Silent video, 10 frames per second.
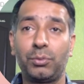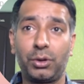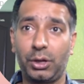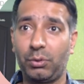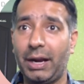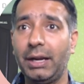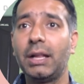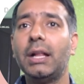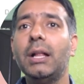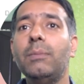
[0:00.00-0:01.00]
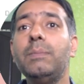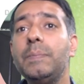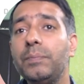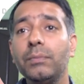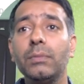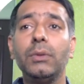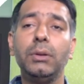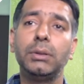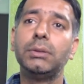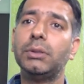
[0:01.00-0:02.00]
more required.
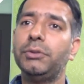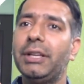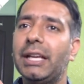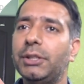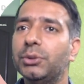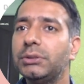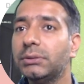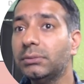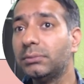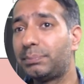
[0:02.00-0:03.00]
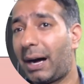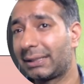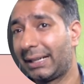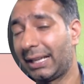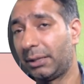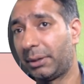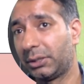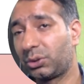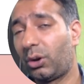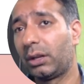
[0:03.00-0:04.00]
We can use path and
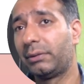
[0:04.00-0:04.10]
element.